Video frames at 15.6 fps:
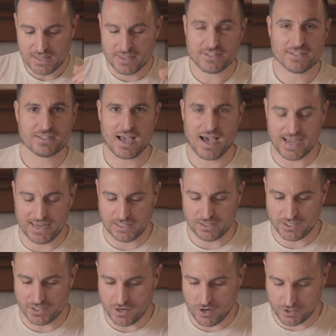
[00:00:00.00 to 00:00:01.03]
This is
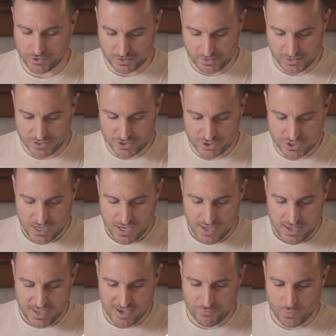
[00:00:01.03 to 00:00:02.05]
hyaline cartilage.
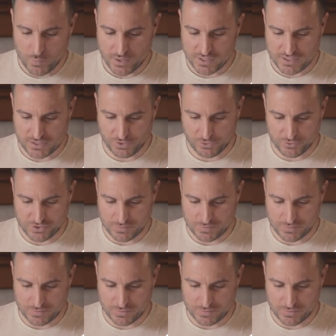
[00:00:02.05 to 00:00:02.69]
If we wanted to look through